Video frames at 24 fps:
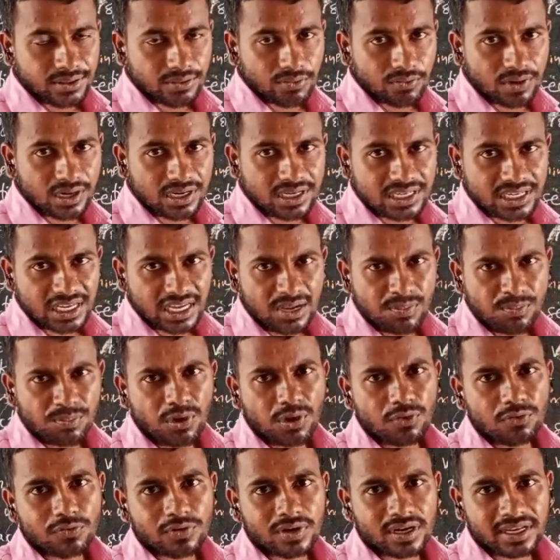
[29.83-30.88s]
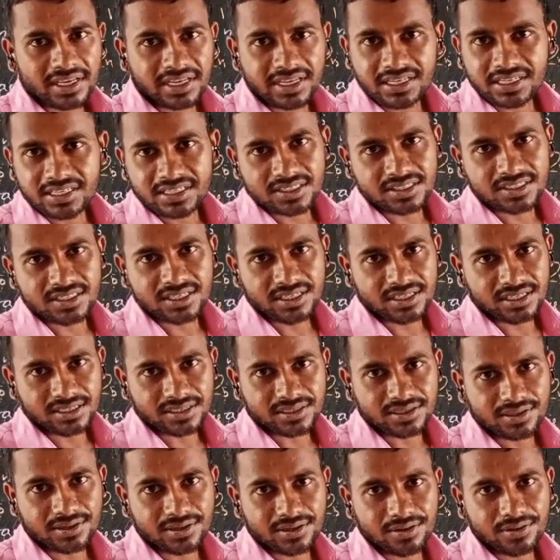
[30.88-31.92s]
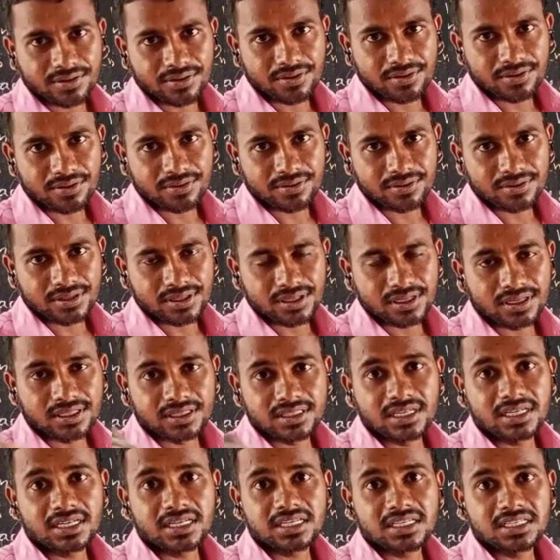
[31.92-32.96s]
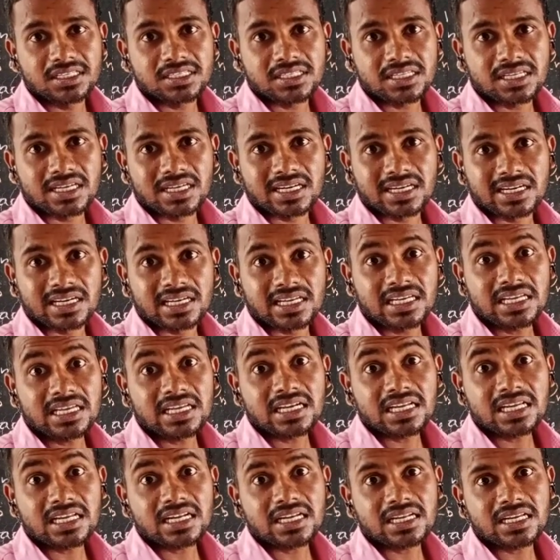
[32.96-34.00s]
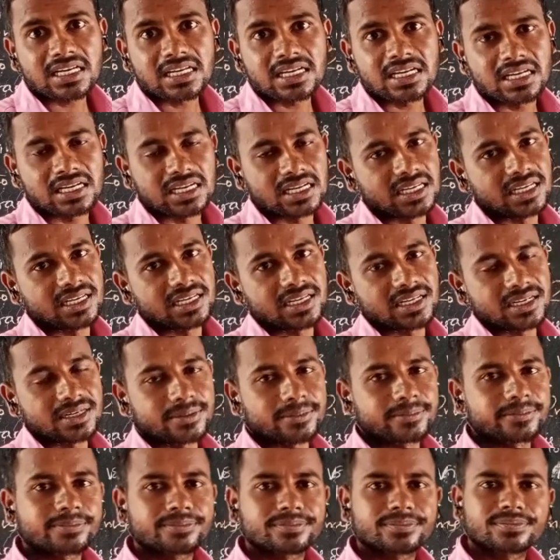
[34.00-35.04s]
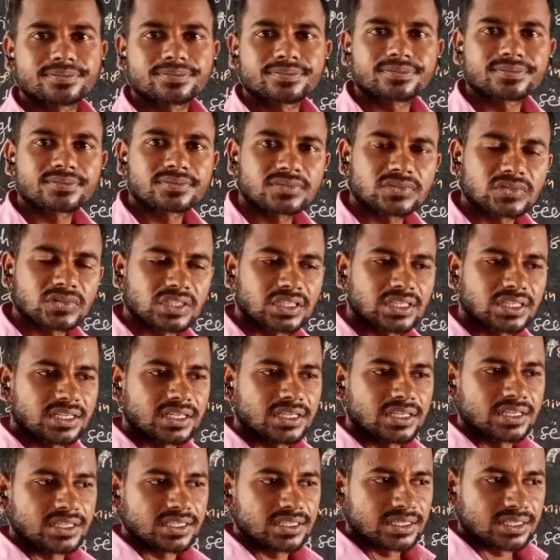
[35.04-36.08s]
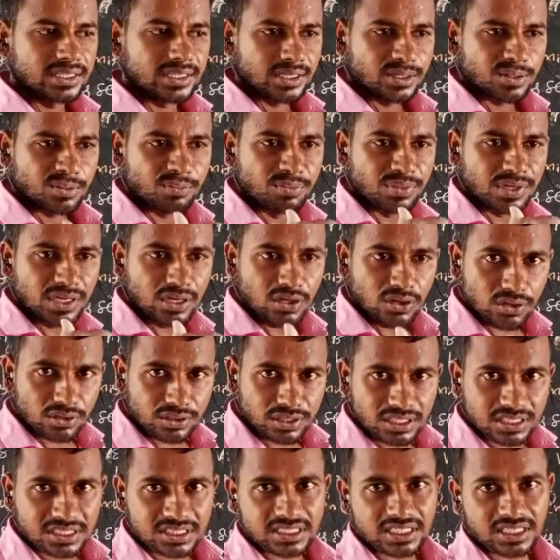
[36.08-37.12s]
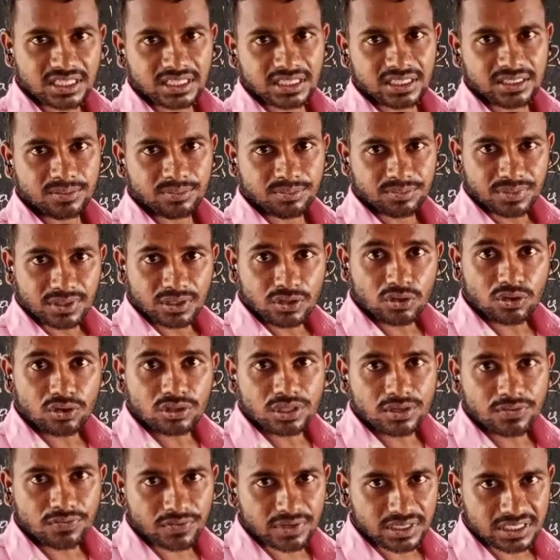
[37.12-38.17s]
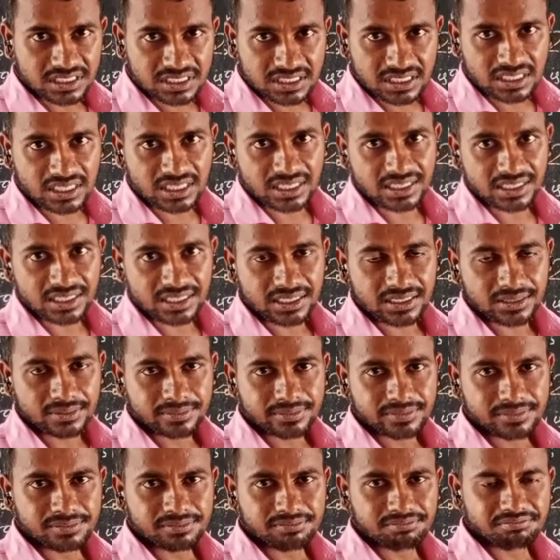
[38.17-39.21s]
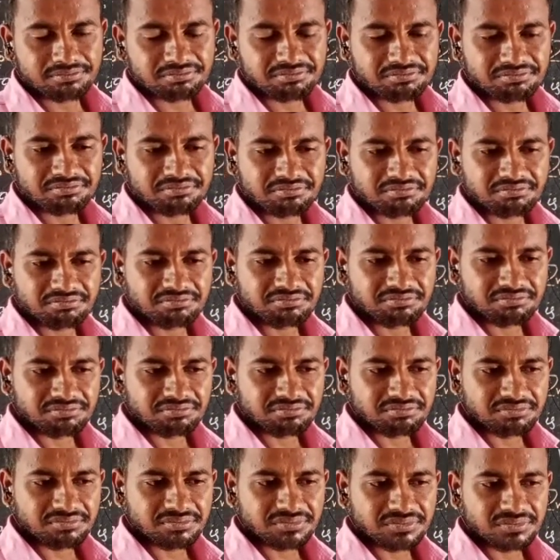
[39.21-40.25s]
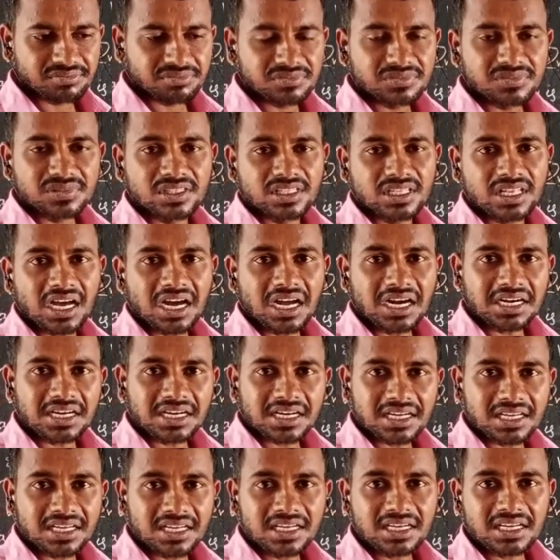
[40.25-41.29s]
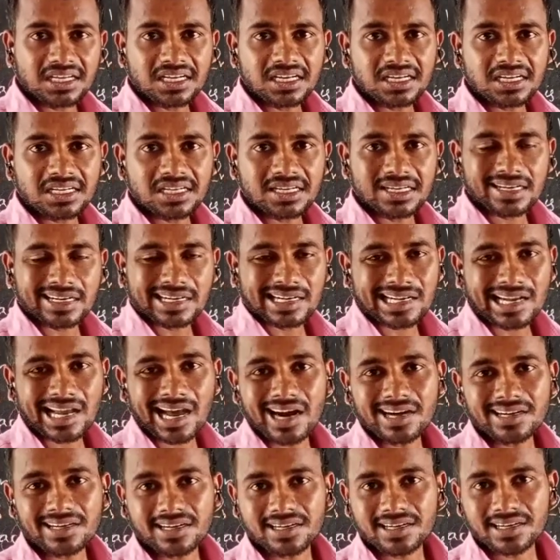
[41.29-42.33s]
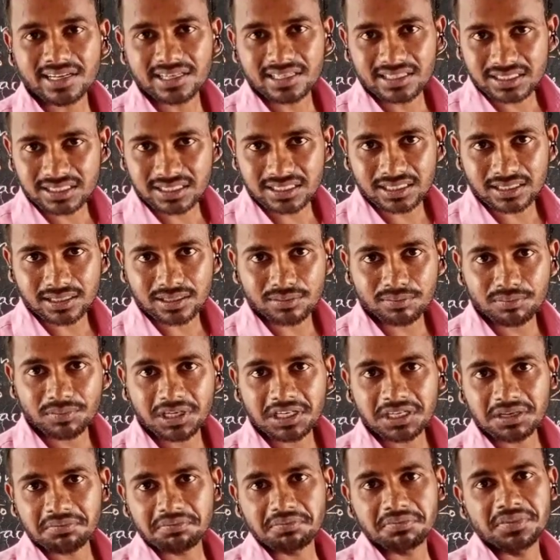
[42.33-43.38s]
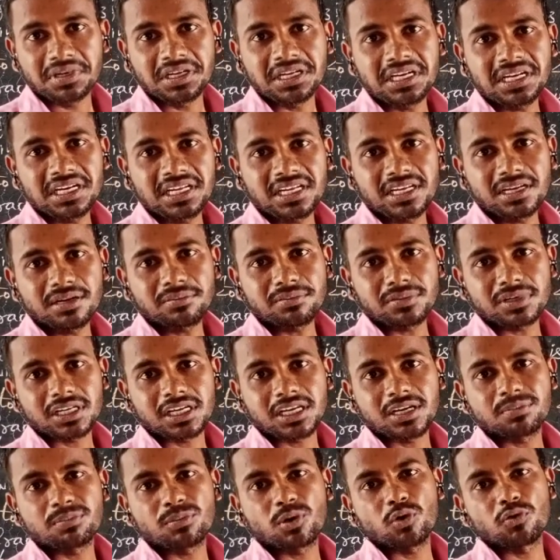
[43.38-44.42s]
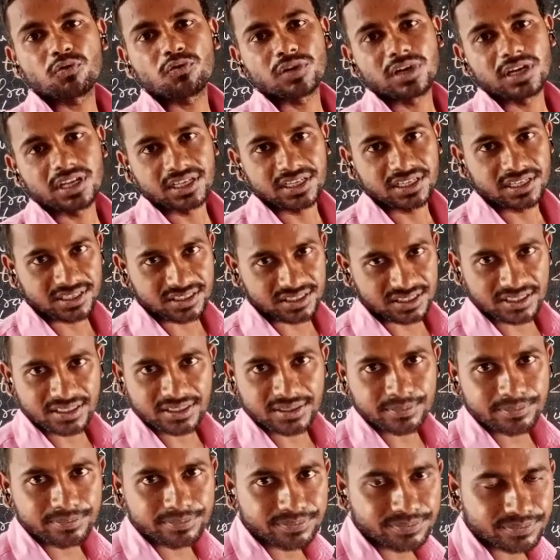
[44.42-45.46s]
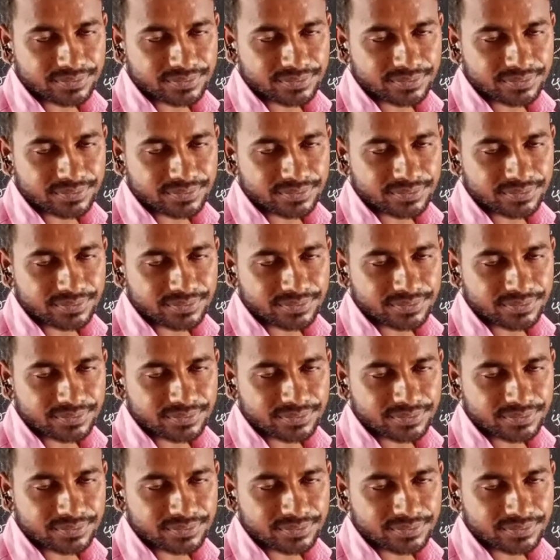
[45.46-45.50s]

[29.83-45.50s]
One type of layer is there, that is a rarer layer. Below the sun, below the first layer, not rarer, not denser, but medium type of layer there.